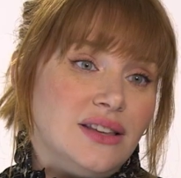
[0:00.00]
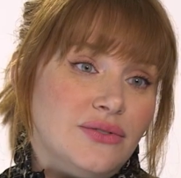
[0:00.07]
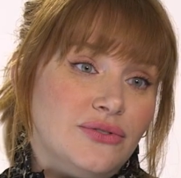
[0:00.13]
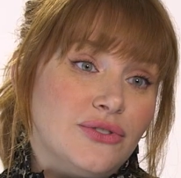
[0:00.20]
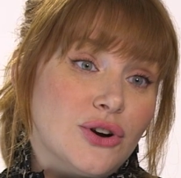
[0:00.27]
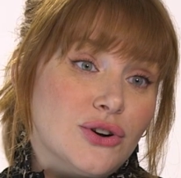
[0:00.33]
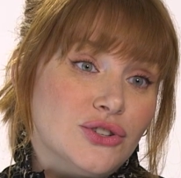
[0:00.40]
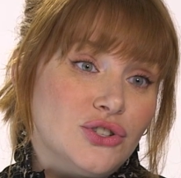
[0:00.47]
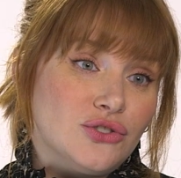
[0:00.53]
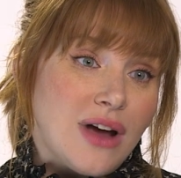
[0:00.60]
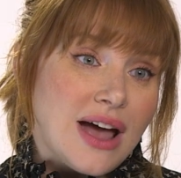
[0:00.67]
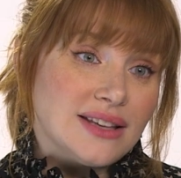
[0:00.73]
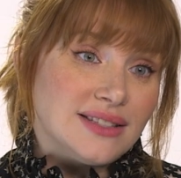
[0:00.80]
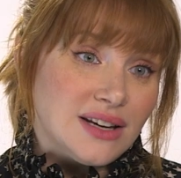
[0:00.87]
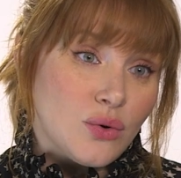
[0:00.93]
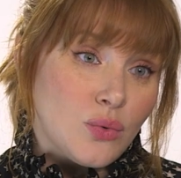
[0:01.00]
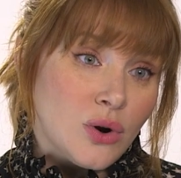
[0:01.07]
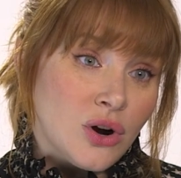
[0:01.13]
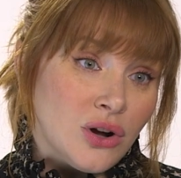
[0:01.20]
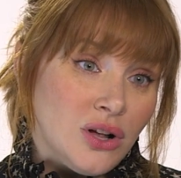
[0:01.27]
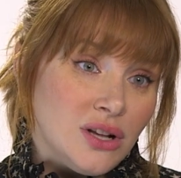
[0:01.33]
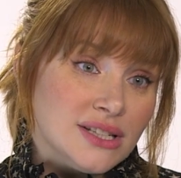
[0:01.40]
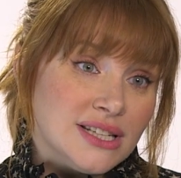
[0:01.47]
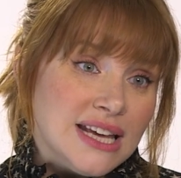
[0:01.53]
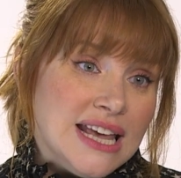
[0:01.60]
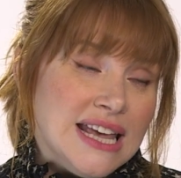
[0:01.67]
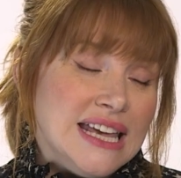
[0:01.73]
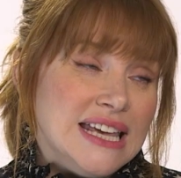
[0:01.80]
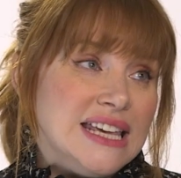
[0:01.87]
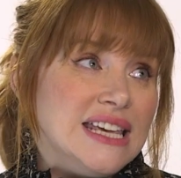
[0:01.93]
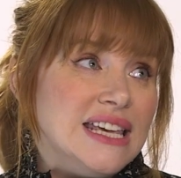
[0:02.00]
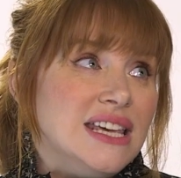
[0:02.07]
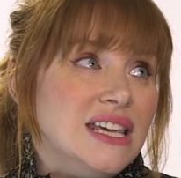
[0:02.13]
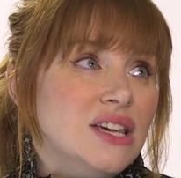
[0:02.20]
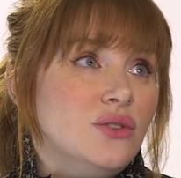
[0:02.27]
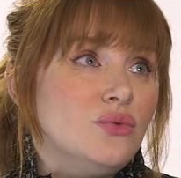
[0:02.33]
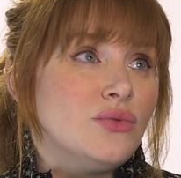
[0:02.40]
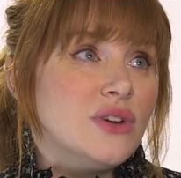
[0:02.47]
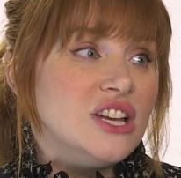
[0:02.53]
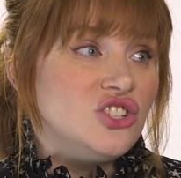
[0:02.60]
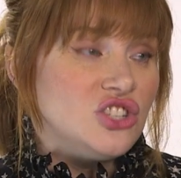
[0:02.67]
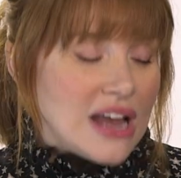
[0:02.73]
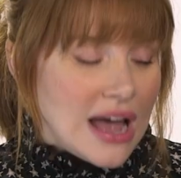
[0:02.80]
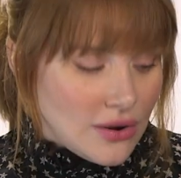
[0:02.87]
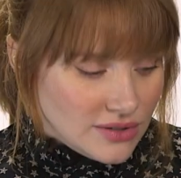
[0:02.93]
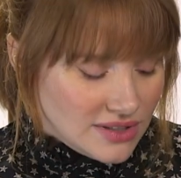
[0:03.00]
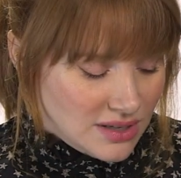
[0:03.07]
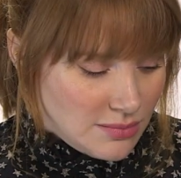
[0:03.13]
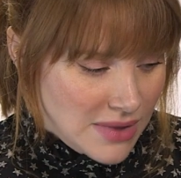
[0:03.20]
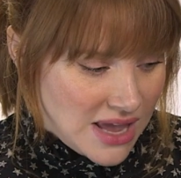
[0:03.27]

the first Jurassic World, he reached out to